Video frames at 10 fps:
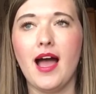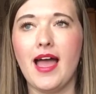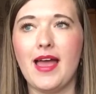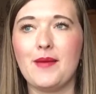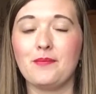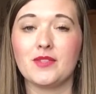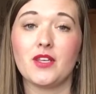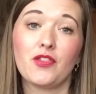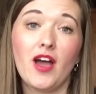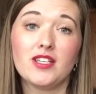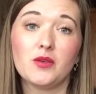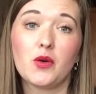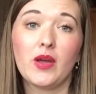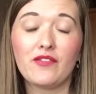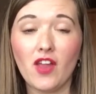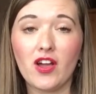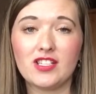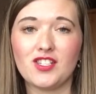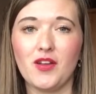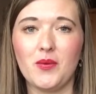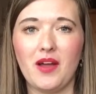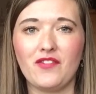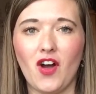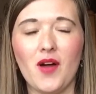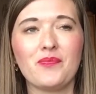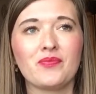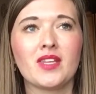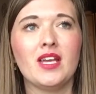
So I thought I'd do a quick vlog and show you what I've got.